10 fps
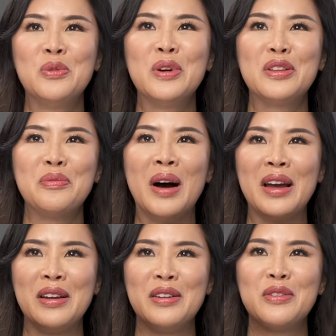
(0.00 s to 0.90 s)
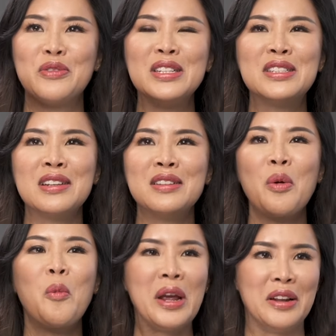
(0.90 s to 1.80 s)
with my recent
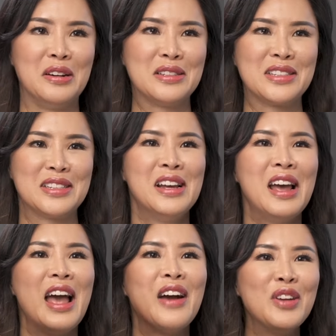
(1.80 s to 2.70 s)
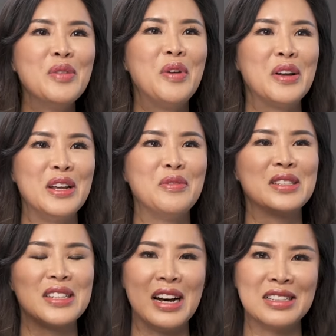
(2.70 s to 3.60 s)
weight loss. Everybody
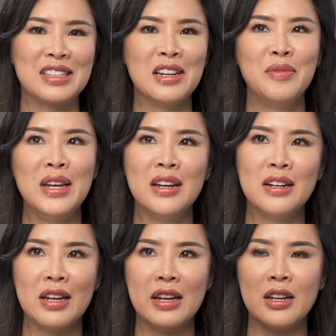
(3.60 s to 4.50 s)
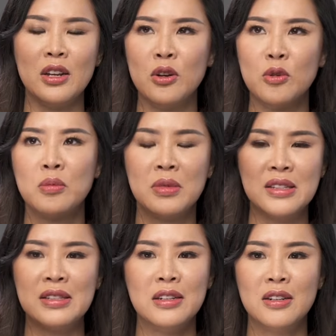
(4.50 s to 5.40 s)
was asking me,
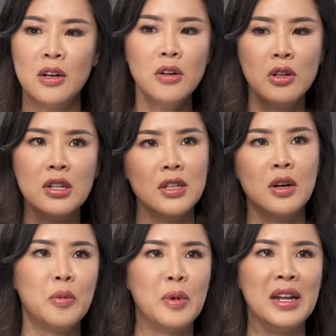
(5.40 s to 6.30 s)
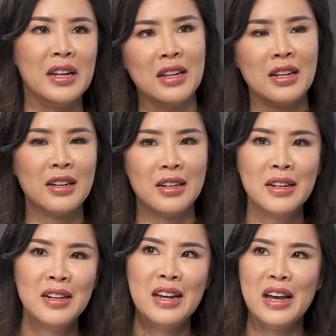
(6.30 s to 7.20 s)
this year, oh, you lost a lot of weight and
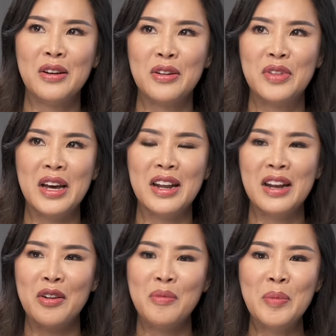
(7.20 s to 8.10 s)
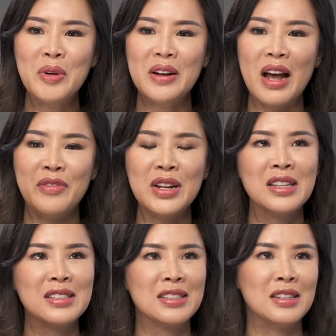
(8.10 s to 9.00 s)
and all of that. And I remember having
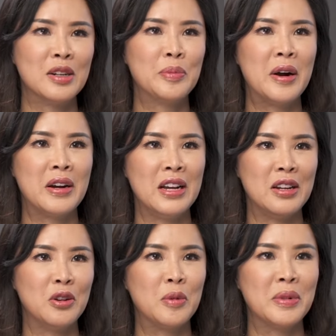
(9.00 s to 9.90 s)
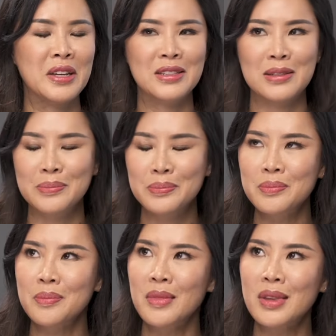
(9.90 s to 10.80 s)
this dinner party at your place.
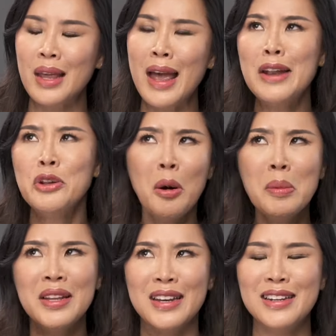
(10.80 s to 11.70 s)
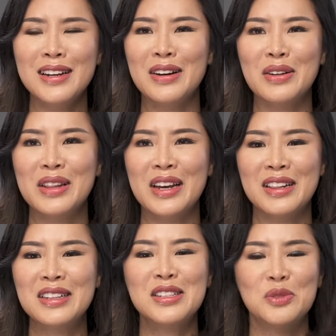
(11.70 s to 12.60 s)
And normally,
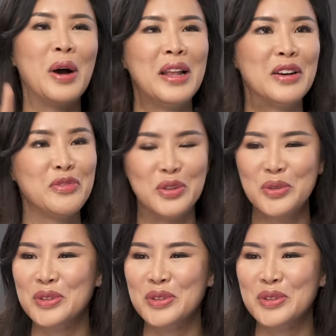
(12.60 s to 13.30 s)
this is why I love you